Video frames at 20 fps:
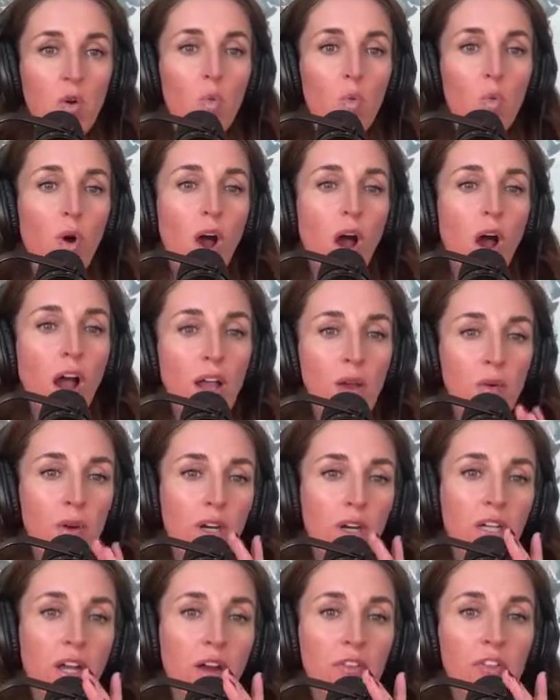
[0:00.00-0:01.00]
What I
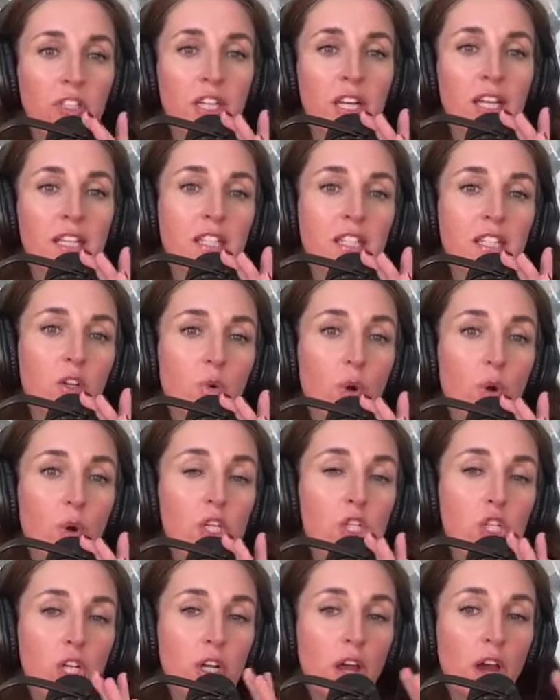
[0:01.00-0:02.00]
want to cover today is the
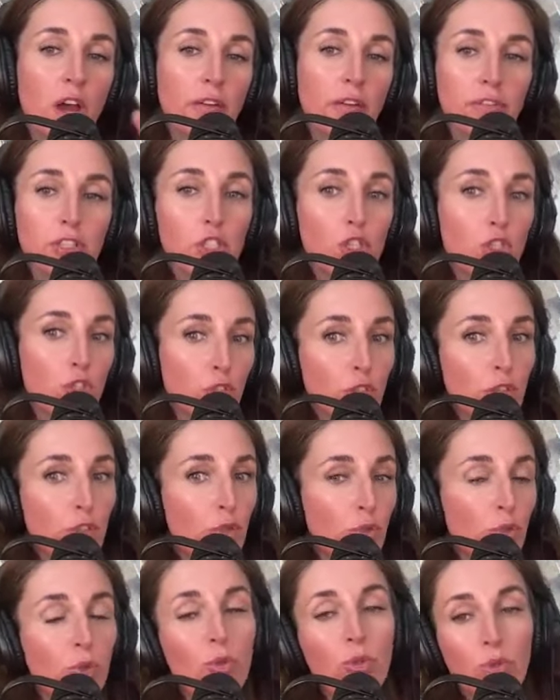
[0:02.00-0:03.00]
question of should
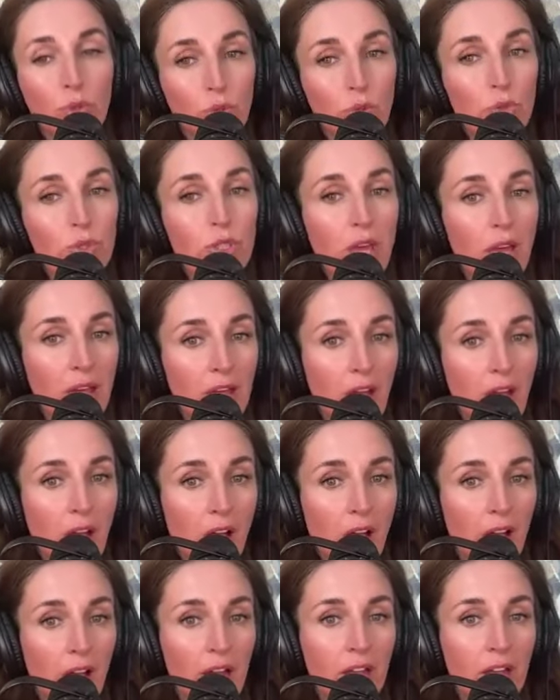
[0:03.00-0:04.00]
you use
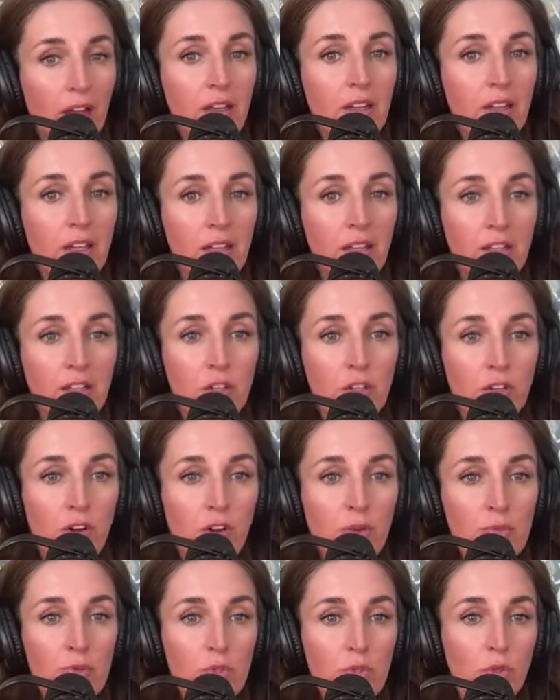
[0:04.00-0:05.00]
AI in your
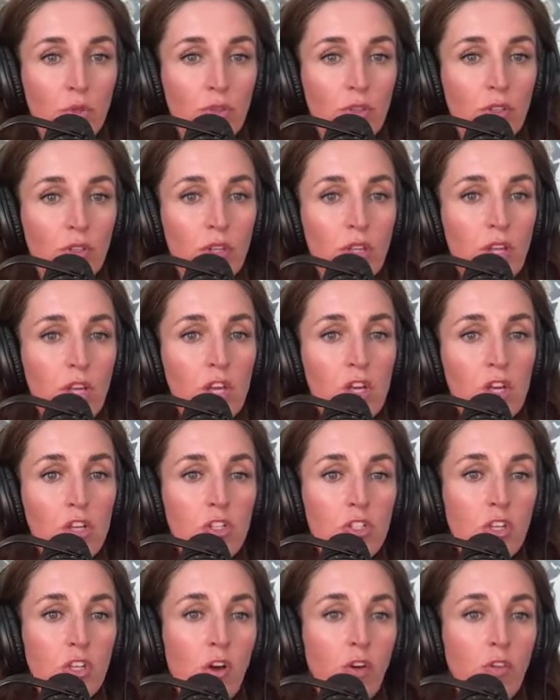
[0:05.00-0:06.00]
homeschool?
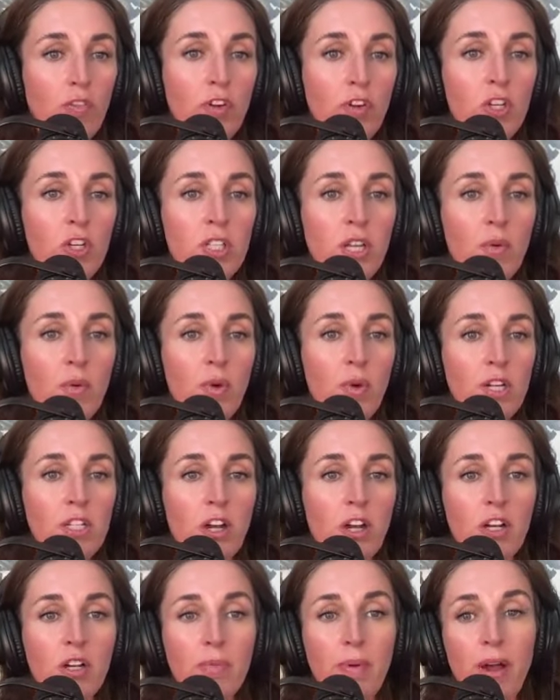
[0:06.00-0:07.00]
So, first I want to
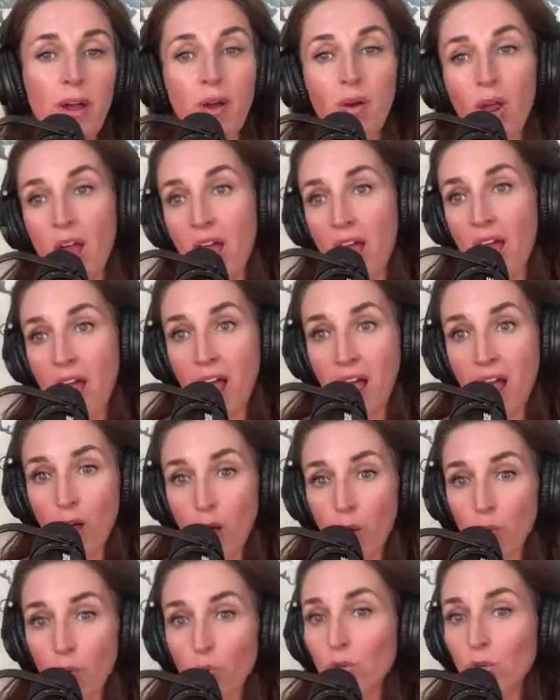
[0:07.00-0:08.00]
talk about
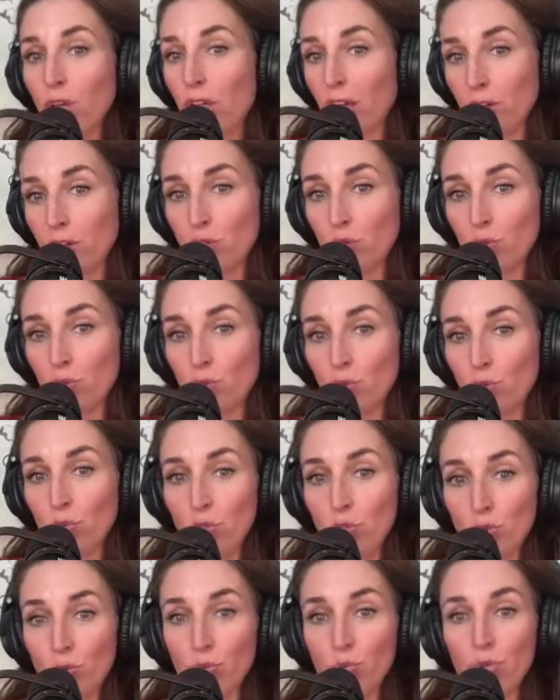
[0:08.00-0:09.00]
how can you
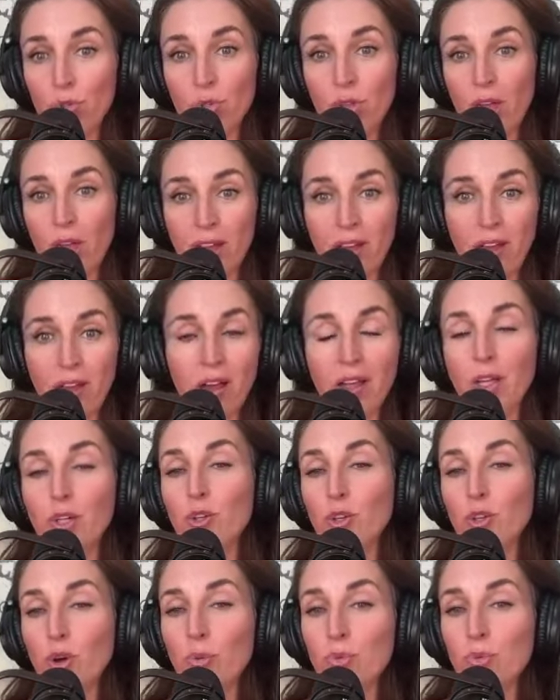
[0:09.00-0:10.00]
use AI in
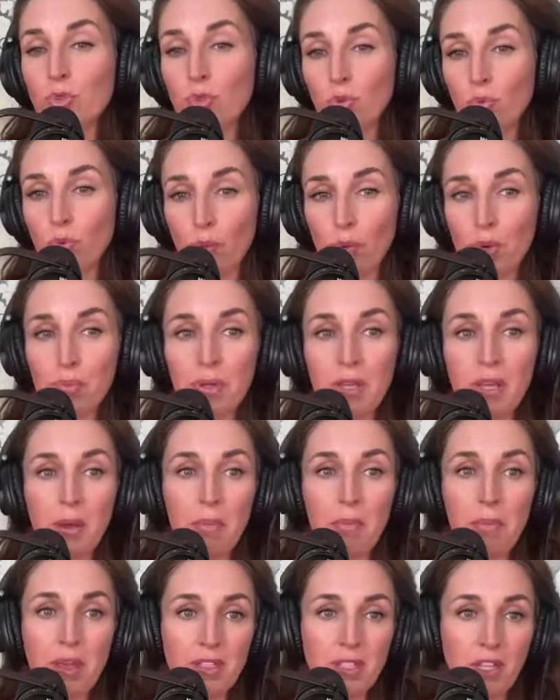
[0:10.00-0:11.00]
your homeschool? What would be
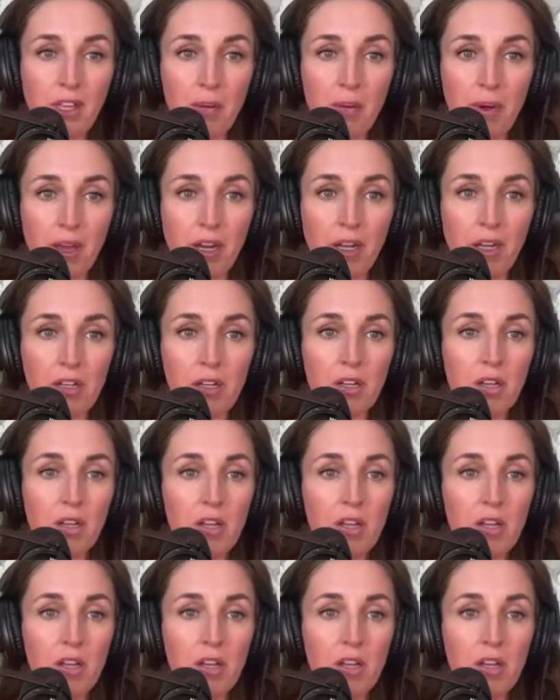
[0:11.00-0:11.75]
amazing about it?